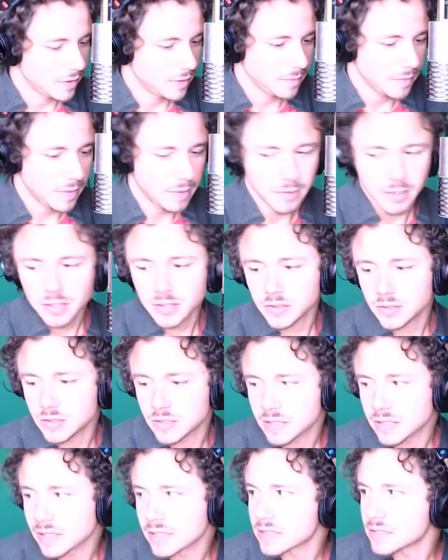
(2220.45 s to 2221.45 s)
Maybe I should
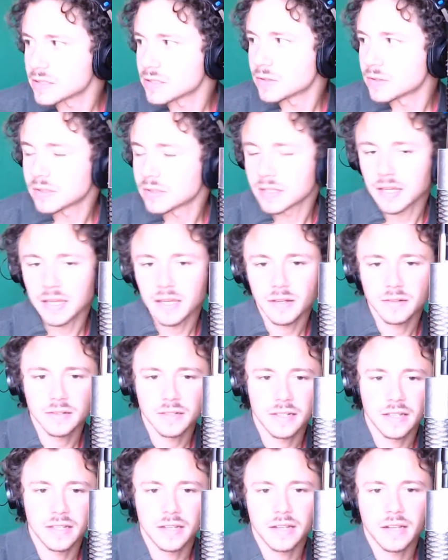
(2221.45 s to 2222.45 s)
just listen to it now.
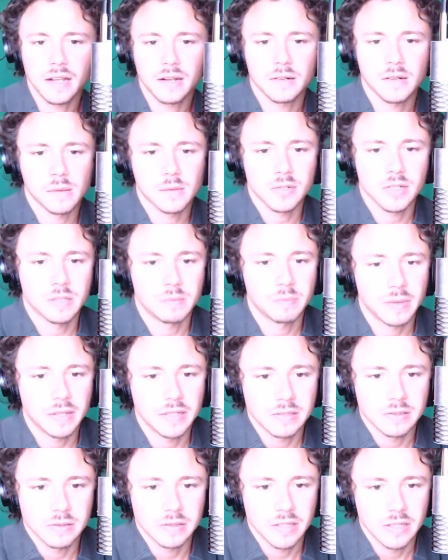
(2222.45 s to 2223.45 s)
Nah, I'm just gonna play
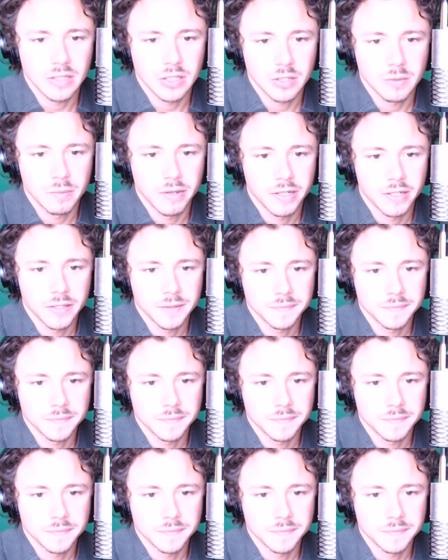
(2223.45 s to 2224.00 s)
something I know better.